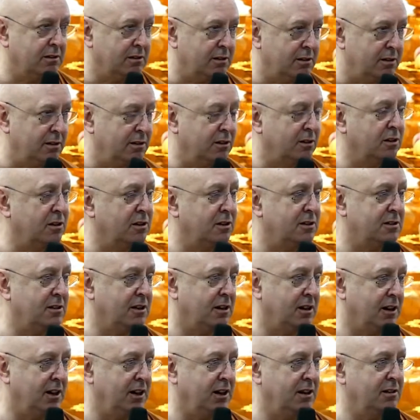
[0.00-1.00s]
you've got to
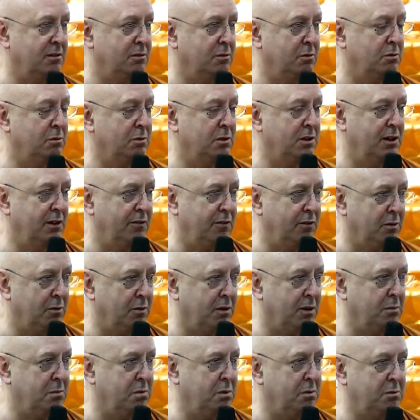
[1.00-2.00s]
die. We'll give you
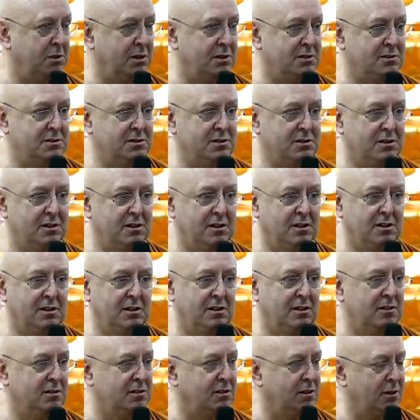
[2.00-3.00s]
our permission.
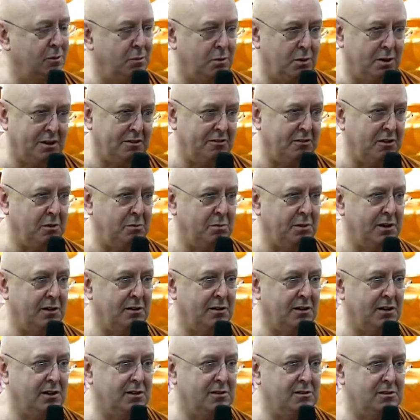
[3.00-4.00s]
Don't worry about
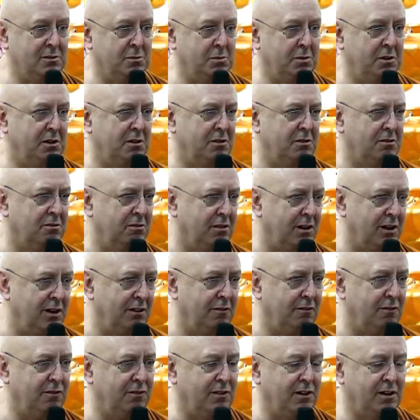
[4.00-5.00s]
us. You've been a
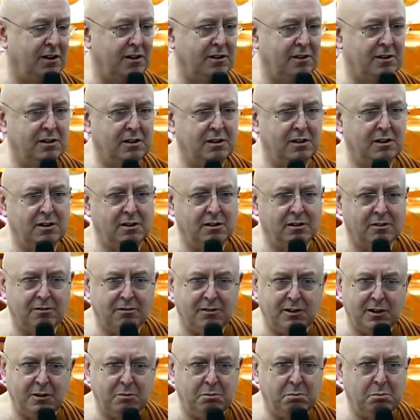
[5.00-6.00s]
great father, a
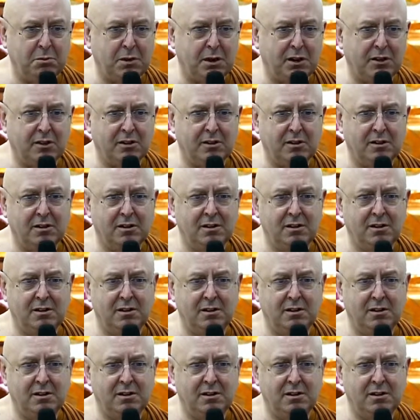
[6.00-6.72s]
great mother.